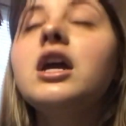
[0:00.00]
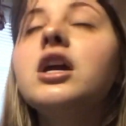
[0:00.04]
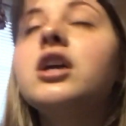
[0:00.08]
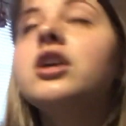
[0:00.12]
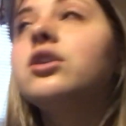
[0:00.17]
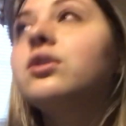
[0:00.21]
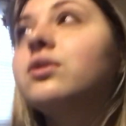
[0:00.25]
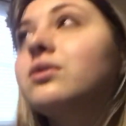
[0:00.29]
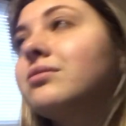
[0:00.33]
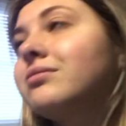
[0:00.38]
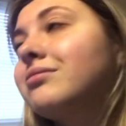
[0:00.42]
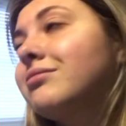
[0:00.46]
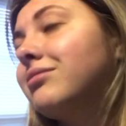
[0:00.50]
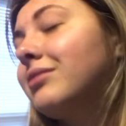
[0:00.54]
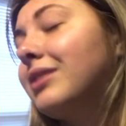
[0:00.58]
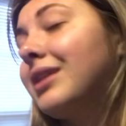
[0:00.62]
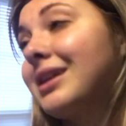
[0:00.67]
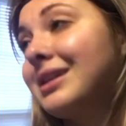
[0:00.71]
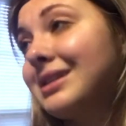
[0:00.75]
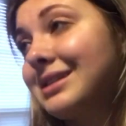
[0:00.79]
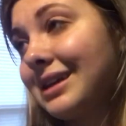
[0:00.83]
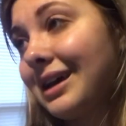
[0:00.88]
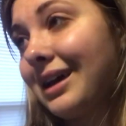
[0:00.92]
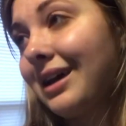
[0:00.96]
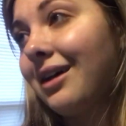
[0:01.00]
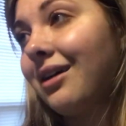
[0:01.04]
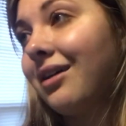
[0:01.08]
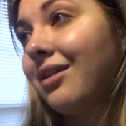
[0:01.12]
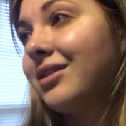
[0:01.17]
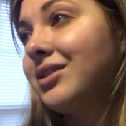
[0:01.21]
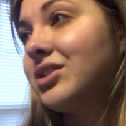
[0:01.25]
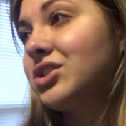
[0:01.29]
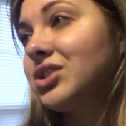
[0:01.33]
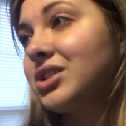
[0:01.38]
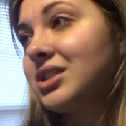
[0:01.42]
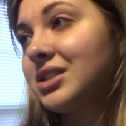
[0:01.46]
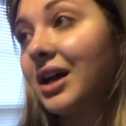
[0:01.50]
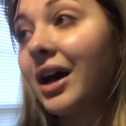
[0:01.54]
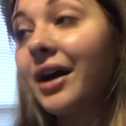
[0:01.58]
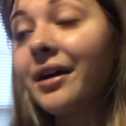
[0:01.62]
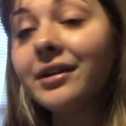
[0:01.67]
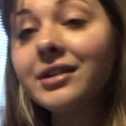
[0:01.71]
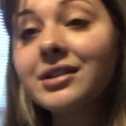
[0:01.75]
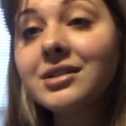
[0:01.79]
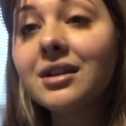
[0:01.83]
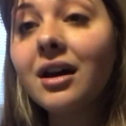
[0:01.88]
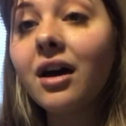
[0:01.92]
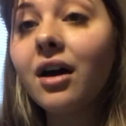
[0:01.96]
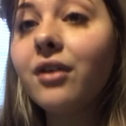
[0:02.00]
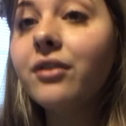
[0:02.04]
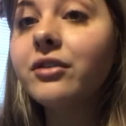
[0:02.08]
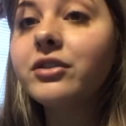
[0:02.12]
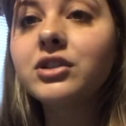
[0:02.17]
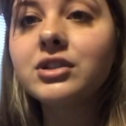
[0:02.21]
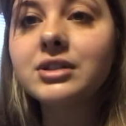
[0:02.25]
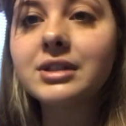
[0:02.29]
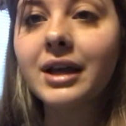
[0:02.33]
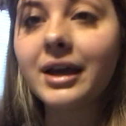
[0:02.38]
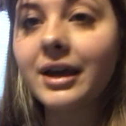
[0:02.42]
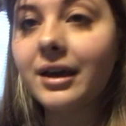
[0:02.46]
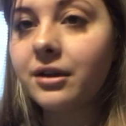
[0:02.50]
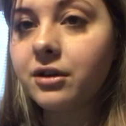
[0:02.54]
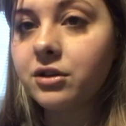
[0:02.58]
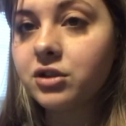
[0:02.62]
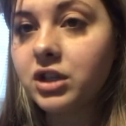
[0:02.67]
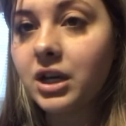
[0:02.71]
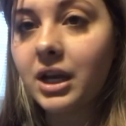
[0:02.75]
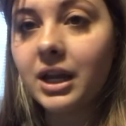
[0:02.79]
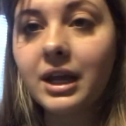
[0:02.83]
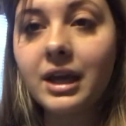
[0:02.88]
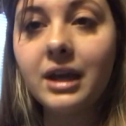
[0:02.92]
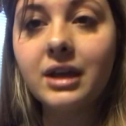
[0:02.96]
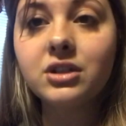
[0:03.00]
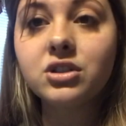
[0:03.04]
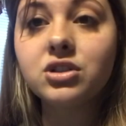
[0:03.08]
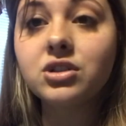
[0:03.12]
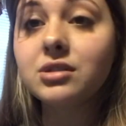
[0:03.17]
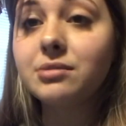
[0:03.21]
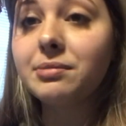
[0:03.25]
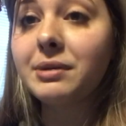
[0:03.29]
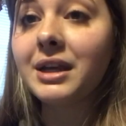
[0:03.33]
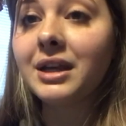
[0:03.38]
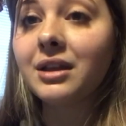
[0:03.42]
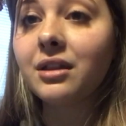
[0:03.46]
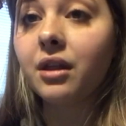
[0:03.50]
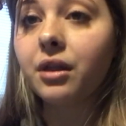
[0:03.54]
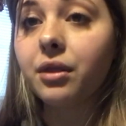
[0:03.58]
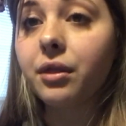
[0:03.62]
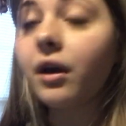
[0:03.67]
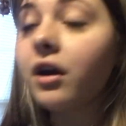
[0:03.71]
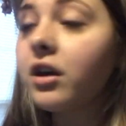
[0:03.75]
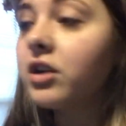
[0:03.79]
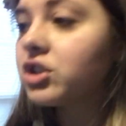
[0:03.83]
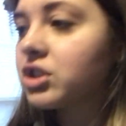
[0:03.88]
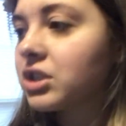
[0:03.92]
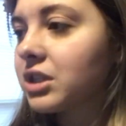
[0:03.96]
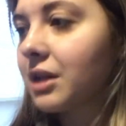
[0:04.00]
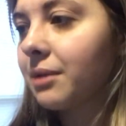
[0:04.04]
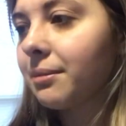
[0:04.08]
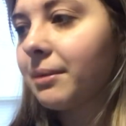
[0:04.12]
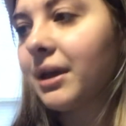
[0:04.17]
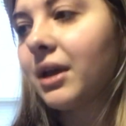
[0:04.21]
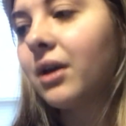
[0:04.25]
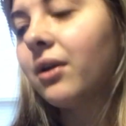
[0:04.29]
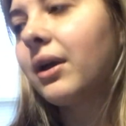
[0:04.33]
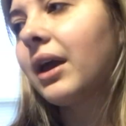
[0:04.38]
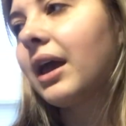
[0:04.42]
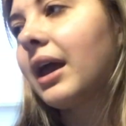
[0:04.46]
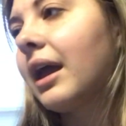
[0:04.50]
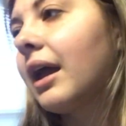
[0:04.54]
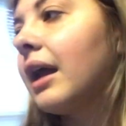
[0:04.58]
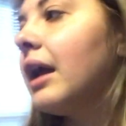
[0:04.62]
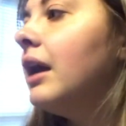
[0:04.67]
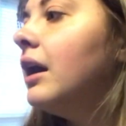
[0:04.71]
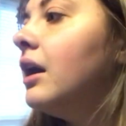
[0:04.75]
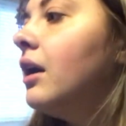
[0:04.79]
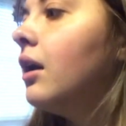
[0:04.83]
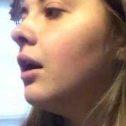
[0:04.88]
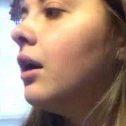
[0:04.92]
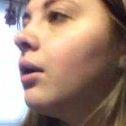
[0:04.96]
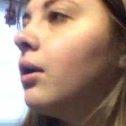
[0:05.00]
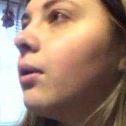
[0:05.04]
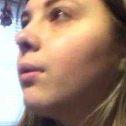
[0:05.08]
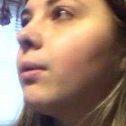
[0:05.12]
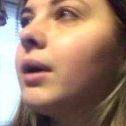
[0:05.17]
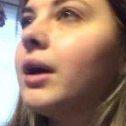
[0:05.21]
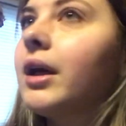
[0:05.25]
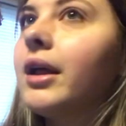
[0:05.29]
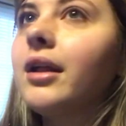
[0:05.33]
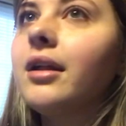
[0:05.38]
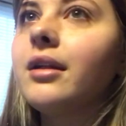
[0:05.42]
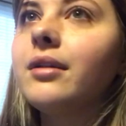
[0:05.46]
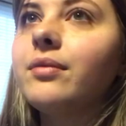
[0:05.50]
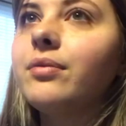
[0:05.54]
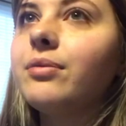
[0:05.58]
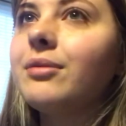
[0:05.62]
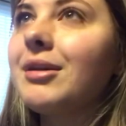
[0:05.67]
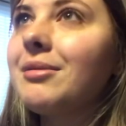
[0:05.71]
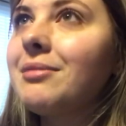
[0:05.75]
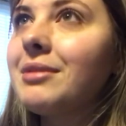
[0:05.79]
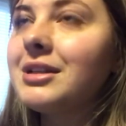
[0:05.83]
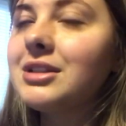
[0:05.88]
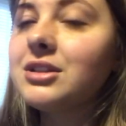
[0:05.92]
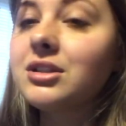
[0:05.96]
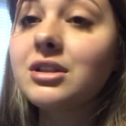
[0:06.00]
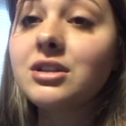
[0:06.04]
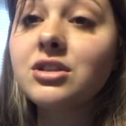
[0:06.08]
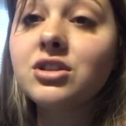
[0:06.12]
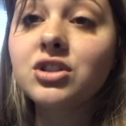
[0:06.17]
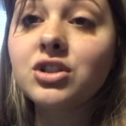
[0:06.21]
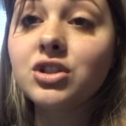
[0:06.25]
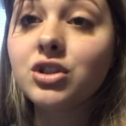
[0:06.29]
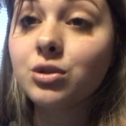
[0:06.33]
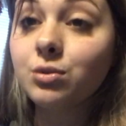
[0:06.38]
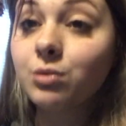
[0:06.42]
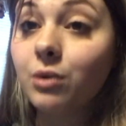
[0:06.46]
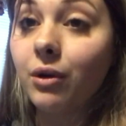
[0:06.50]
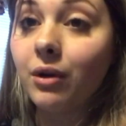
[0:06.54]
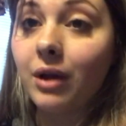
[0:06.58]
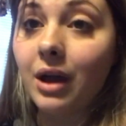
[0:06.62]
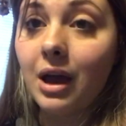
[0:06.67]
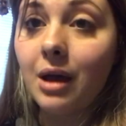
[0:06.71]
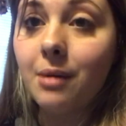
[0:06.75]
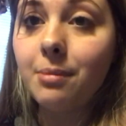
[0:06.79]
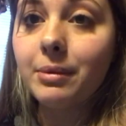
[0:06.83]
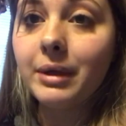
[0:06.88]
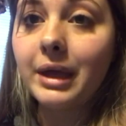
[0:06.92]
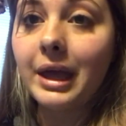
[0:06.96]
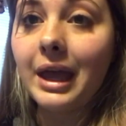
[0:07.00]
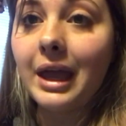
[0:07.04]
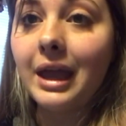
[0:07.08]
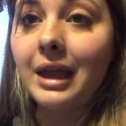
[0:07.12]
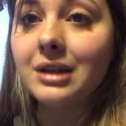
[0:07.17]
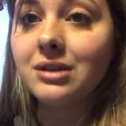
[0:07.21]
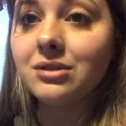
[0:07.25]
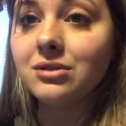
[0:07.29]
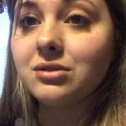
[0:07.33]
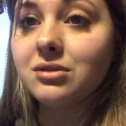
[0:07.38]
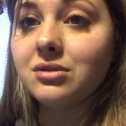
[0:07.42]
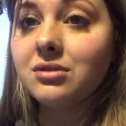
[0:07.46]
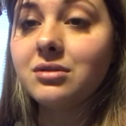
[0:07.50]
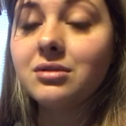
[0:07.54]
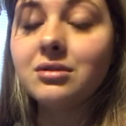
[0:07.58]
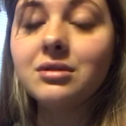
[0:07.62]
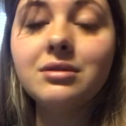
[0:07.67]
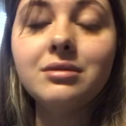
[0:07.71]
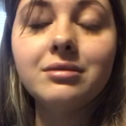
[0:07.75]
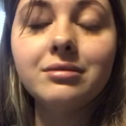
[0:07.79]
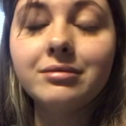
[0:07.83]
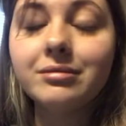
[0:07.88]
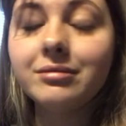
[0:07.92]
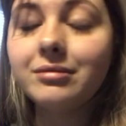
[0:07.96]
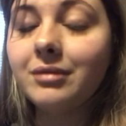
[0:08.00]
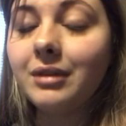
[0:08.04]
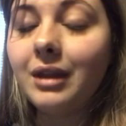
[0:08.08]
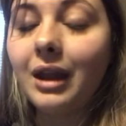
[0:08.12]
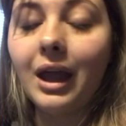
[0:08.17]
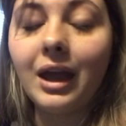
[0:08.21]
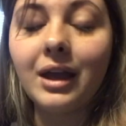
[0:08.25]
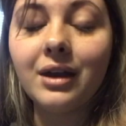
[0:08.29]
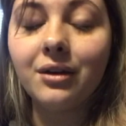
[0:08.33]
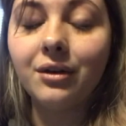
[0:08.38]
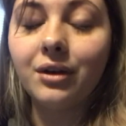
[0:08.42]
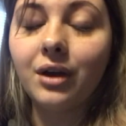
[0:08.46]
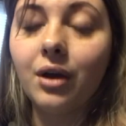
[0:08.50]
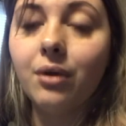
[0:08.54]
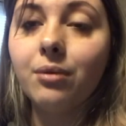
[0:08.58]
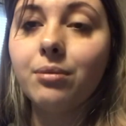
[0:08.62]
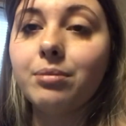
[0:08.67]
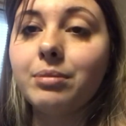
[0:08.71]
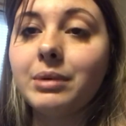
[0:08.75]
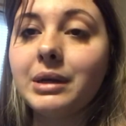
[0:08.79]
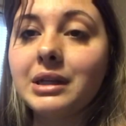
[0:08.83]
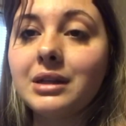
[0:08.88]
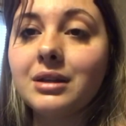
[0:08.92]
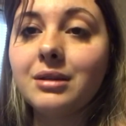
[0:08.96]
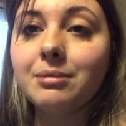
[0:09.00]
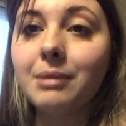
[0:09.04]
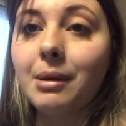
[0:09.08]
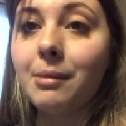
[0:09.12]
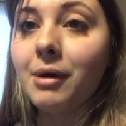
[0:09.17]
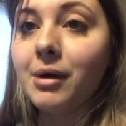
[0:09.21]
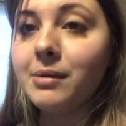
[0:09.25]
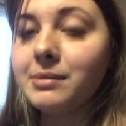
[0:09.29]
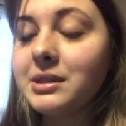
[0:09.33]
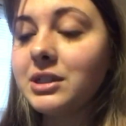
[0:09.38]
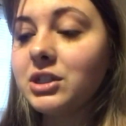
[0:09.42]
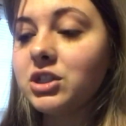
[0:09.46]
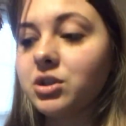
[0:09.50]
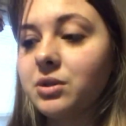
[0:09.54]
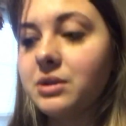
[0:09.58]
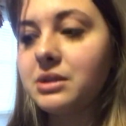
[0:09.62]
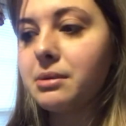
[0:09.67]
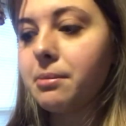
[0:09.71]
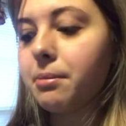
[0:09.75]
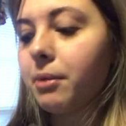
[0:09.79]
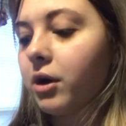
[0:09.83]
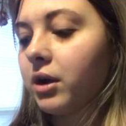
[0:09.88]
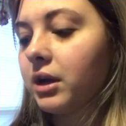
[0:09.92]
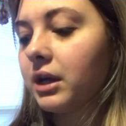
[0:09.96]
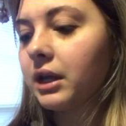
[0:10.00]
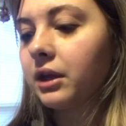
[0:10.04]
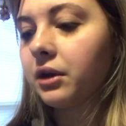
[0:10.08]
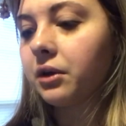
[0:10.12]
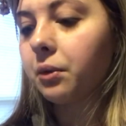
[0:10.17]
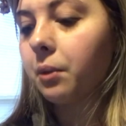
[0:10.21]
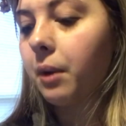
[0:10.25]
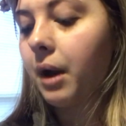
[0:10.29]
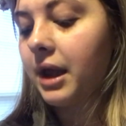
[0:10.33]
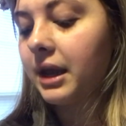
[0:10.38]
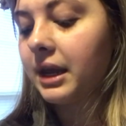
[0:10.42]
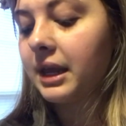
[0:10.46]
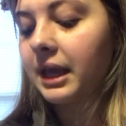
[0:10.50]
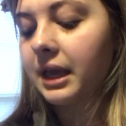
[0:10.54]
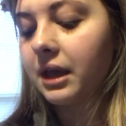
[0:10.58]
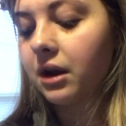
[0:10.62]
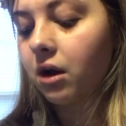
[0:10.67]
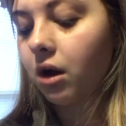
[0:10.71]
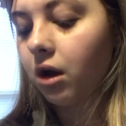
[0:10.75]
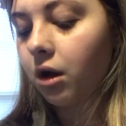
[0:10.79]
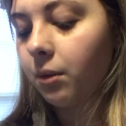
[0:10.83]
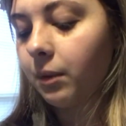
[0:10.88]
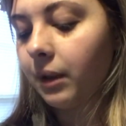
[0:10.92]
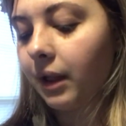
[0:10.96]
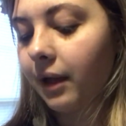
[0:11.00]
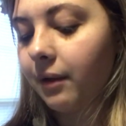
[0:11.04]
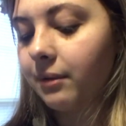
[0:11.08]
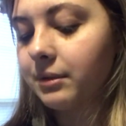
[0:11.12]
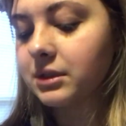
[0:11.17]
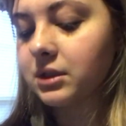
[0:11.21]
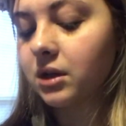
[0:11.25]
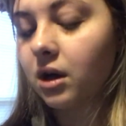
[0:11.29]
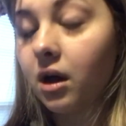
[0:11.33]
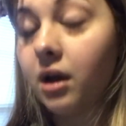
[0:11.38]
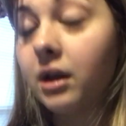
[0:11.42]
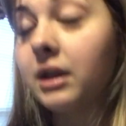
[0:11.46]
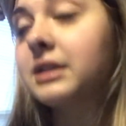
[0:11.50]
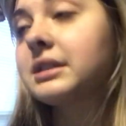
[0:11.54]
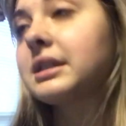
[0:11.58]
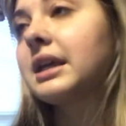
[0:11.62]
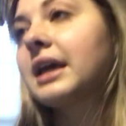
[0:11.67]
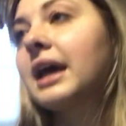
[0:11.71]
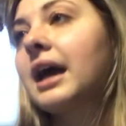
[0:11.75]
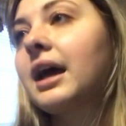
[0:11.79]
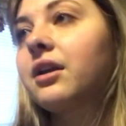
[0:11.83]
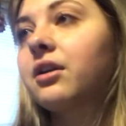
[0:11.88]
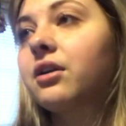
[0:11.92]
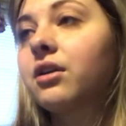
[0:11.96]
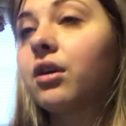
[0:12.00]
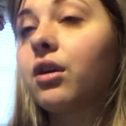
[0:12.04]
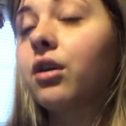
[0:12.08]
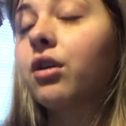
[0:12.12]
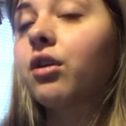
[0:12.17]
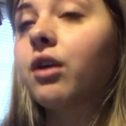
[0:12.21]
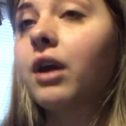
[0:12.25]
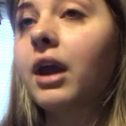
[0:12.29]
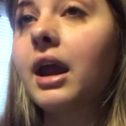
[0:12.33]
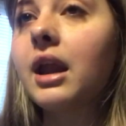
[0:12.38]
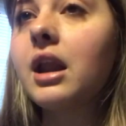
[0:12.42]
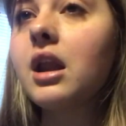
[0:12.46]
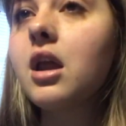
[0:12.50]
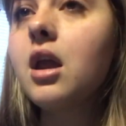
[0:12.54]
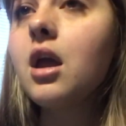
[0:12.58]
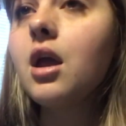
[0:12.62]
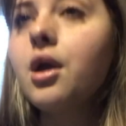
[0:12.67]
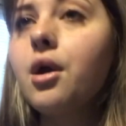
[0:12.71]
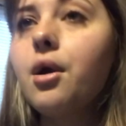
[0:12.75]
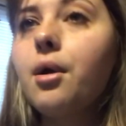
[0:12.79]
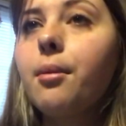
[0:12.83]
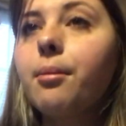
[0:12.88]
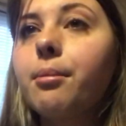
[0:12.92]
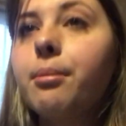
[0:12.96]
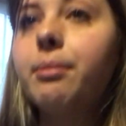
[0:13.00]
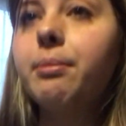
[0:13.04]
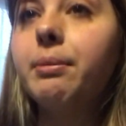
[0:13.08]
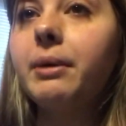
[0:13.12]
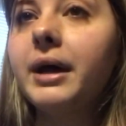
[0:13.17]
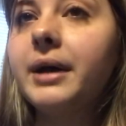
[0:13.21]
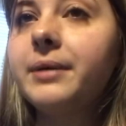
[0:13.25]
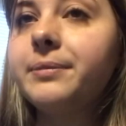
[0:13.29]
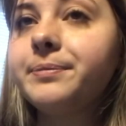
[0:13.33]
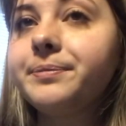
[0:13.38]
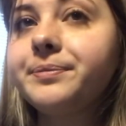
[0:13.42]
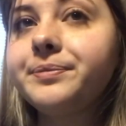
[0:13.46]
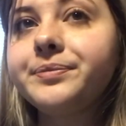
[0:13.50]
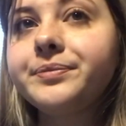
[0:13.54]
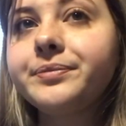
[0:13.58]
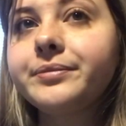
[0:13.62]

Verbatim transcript: You can tell she's not herself, she's not energetic, she's being lethargic, I'm like okay, well maybe it's because she just woke up and I don't know. But my mom said she wasn't barking or whining at all while I was gone because I had her in her crate. But